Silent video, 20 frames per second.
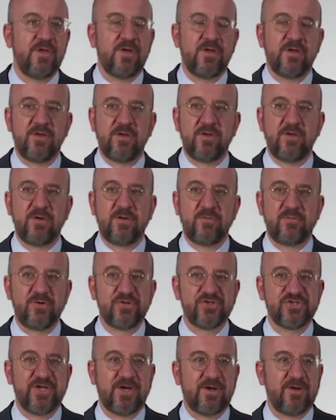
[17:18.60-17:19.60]
uh,
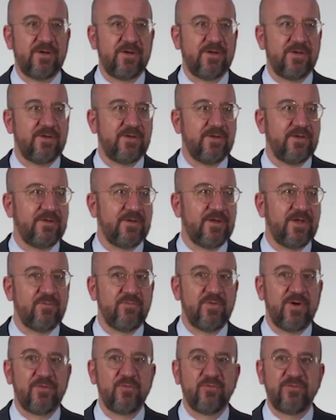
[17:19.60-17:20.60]
Russia, and, and, and,
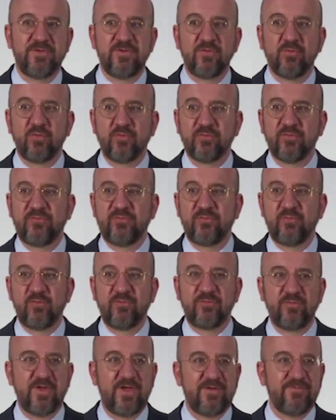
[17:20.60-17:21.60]
we are using all the
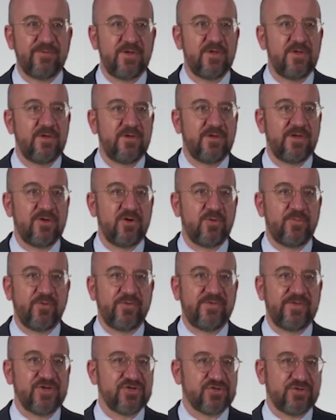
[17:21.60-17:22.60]
tools we have in our
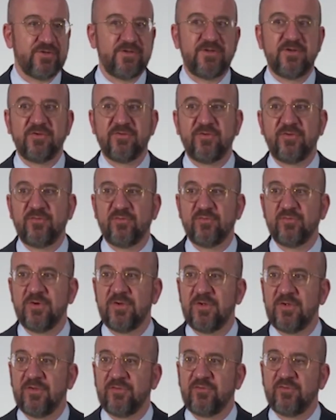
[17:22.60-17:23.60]
possession in order to,
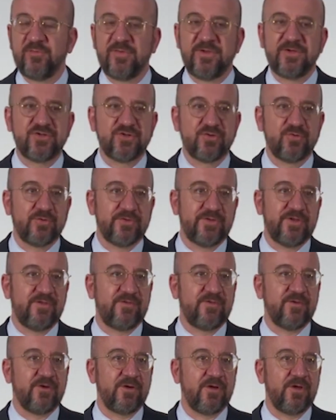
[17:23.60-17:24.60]
to make sure
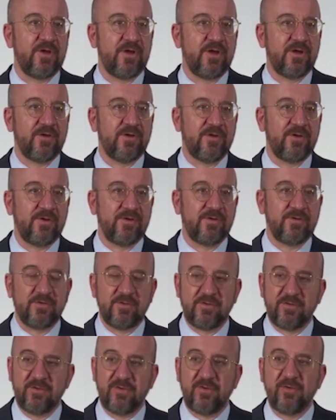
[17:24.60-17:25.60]
that uh, uh,
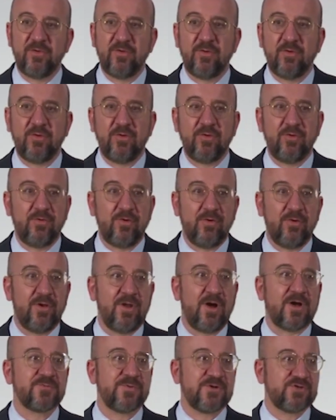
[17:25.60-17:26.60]
a, a,
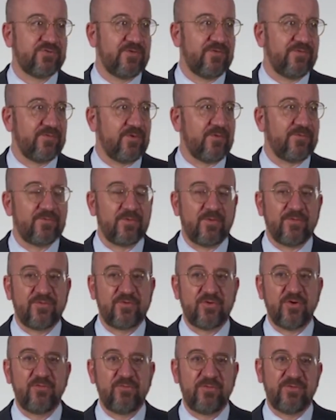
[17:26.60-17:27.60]
large majority of, of, of,
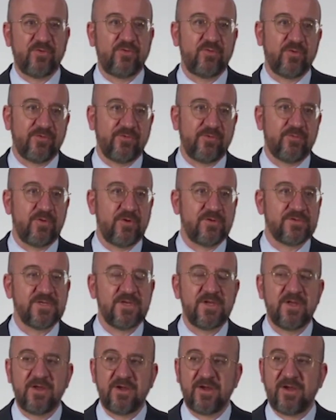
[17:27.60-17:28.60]
countries across the world
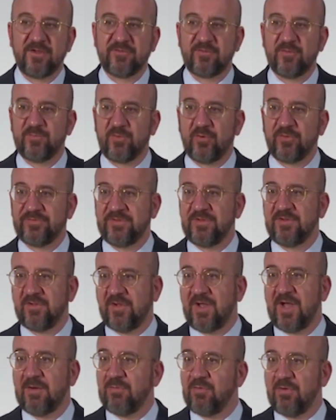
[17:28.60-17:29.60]
are supporting
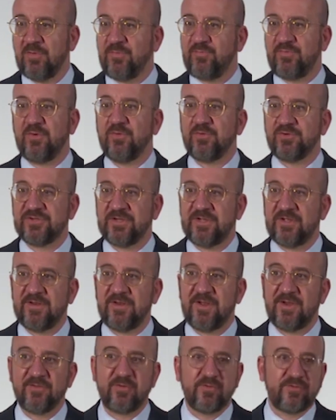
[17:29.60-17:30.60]
our approach
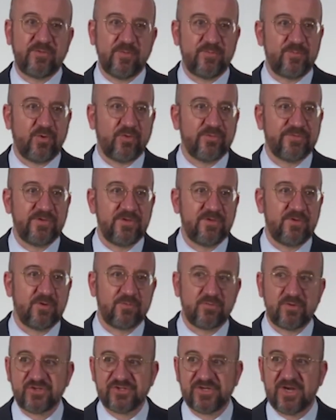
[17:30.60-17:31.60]
and are not supporting
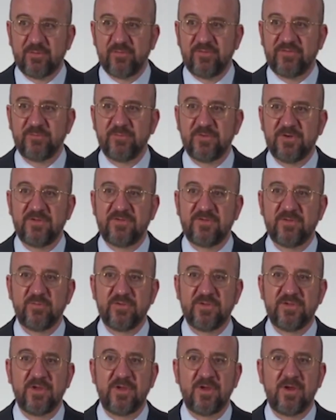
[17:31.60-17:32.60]
Russia with
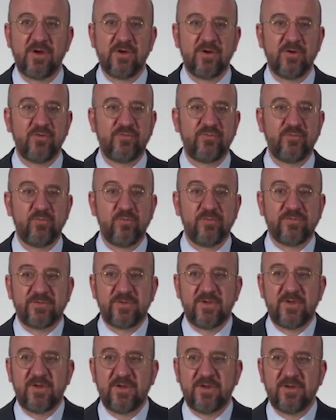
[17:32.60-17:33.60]
military uh, tools.
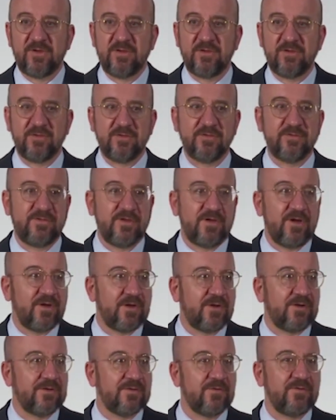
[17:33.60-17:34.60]
there
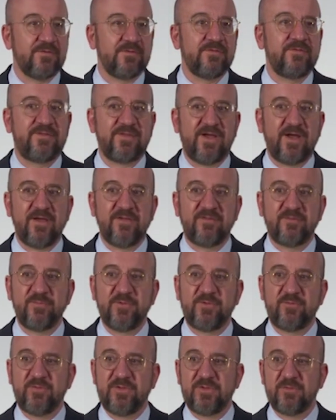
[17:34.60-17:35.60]
are ties
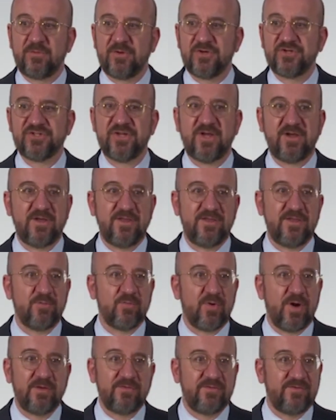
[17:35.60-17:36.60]
between Russia and
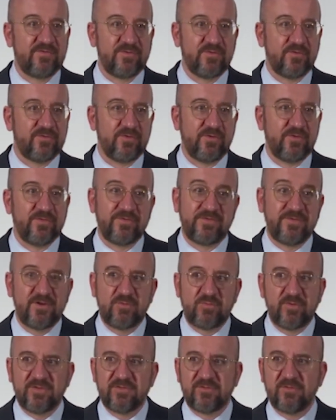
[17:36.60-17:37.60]
Iran. It's not a
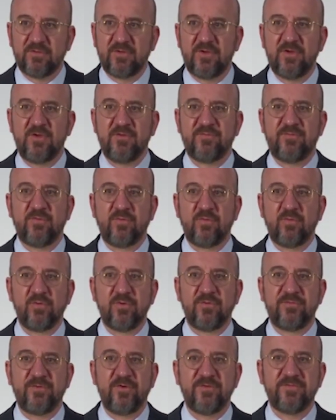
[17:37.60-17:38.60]
secret for
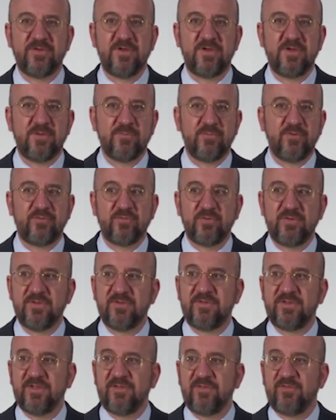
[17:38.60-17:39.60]
all of us, but we
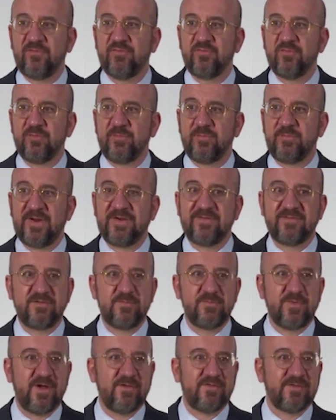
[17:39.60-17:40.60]
intend to
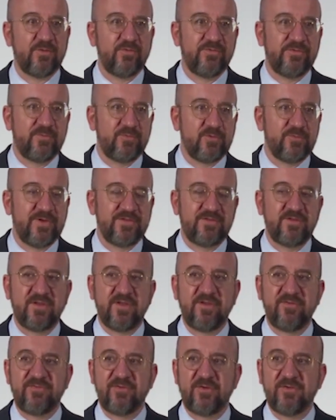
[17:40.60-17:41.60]
maximize our diplomatic
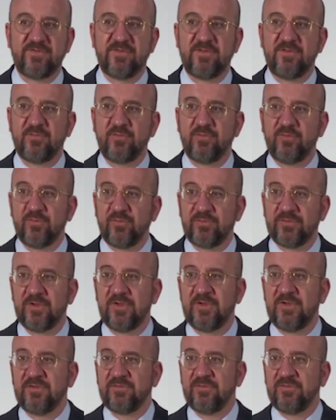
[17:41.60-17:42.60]
efforts and to use
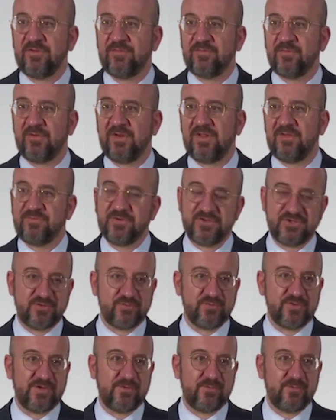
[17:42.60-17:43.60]
the different leverage
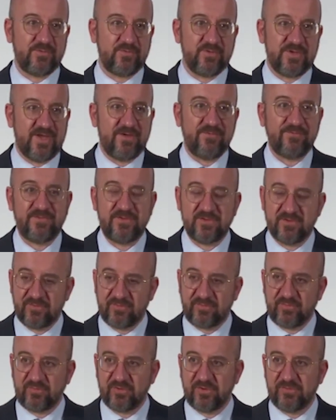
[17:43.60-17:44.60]
we, we have in
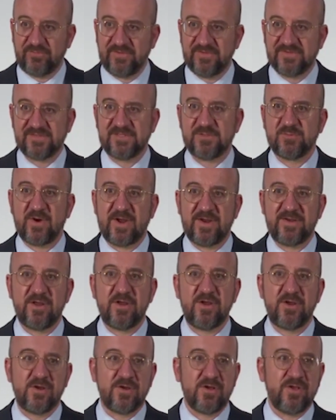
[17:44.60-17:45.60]
order to convince Iran
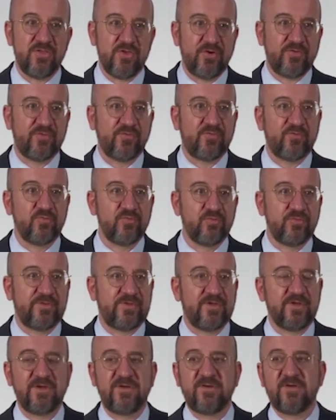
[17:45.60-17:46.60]
not to
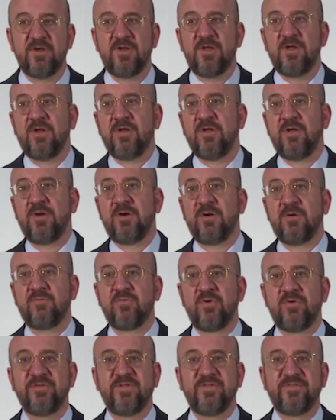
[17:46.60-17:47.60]
take uh,
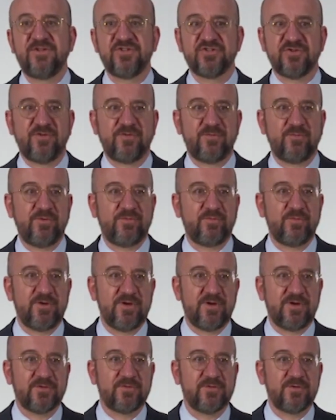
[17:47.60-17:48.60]
wrong decisions with
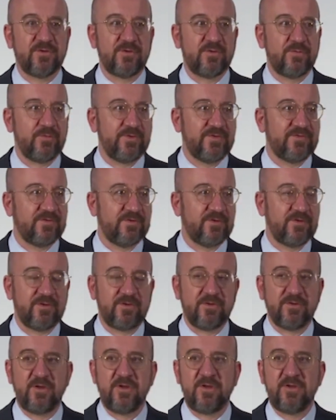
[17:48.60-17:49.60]
regard uh, with
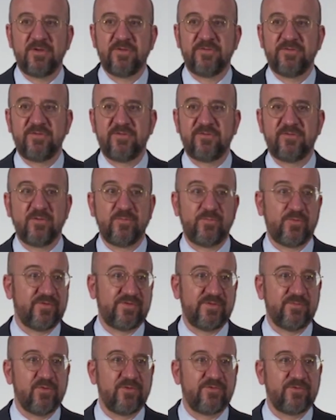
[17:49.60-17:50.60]
uh, this
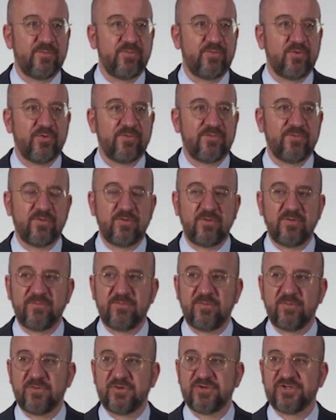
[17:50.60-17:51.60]
possible support for,
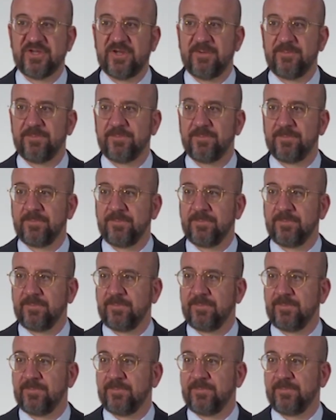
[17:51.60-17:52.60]
for Russia.
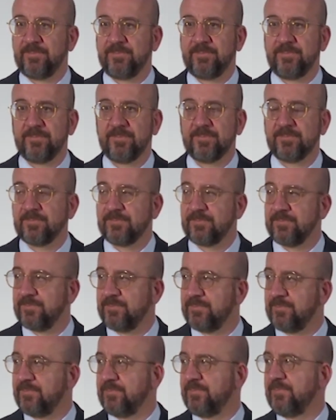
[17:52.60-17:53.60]
Yes.
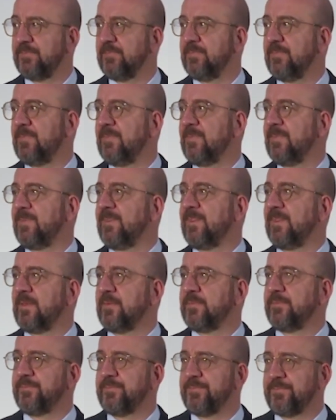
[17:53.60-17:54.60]
One more question from
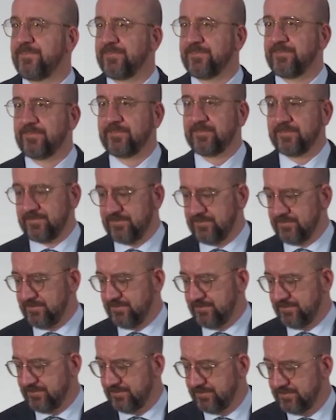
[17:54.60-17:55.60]
the
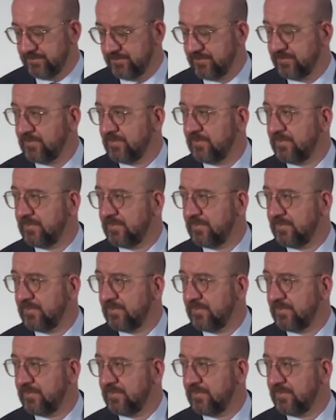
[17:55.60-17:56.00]
Japanese media.